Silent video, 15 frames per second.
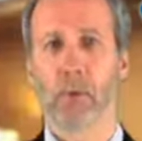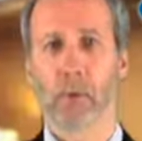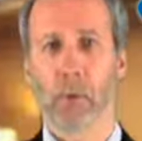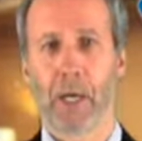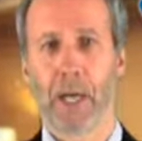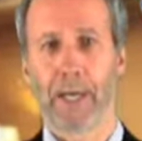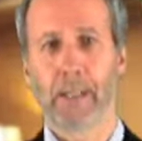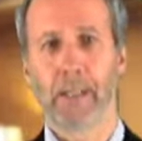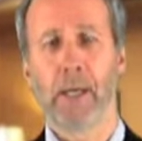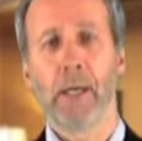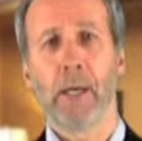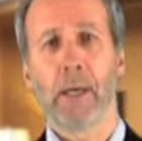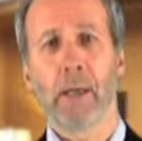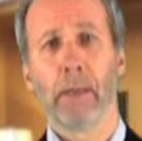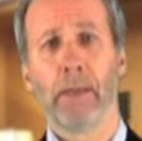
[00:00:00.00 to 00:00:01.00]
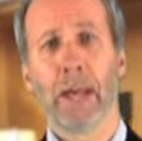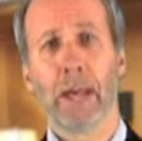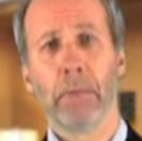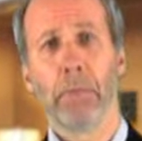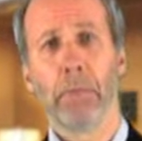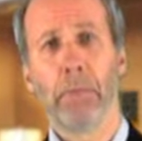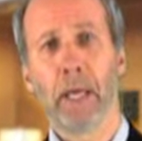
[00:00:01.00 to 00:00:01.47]
a right
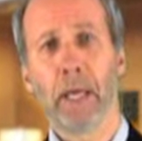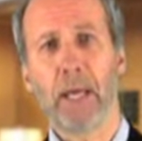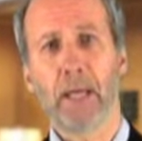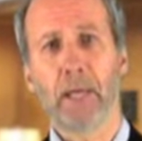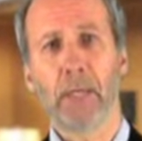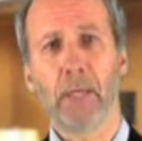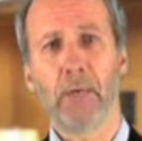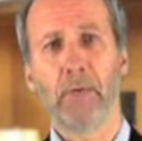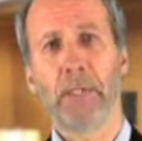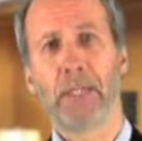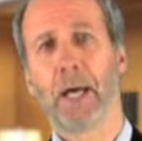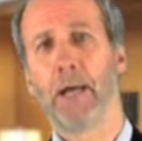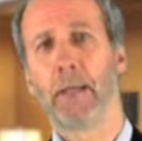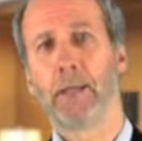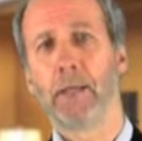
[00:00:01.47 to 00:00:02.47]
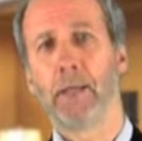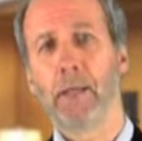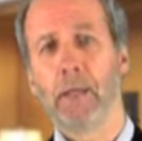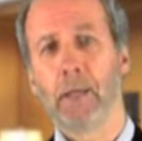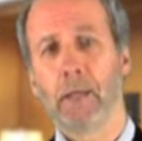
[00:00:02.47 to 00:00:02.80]
that may, if done